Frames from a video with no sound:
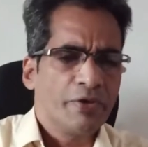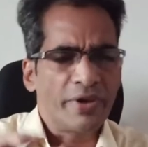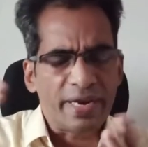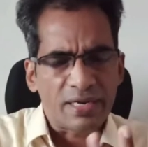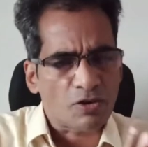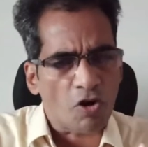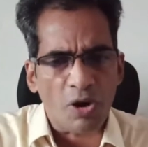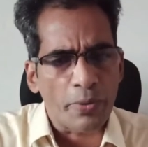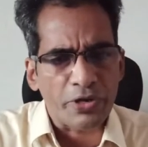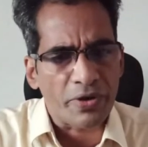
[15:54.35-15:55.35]
You can talk
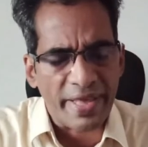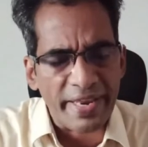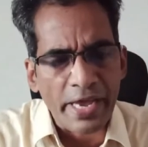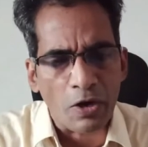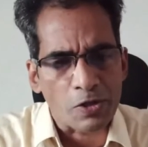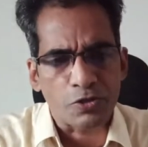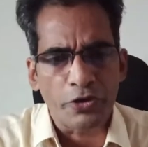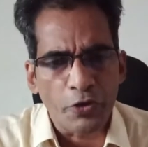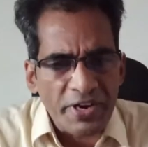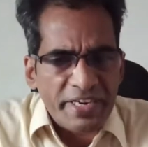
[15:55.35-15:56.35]
about your area also,
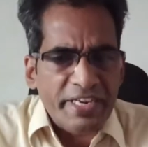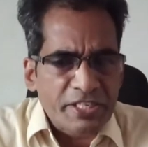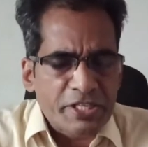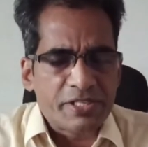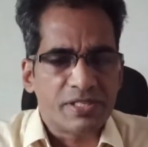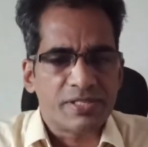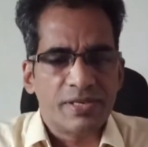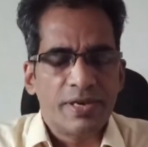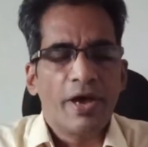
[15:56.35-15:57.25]
your intentions.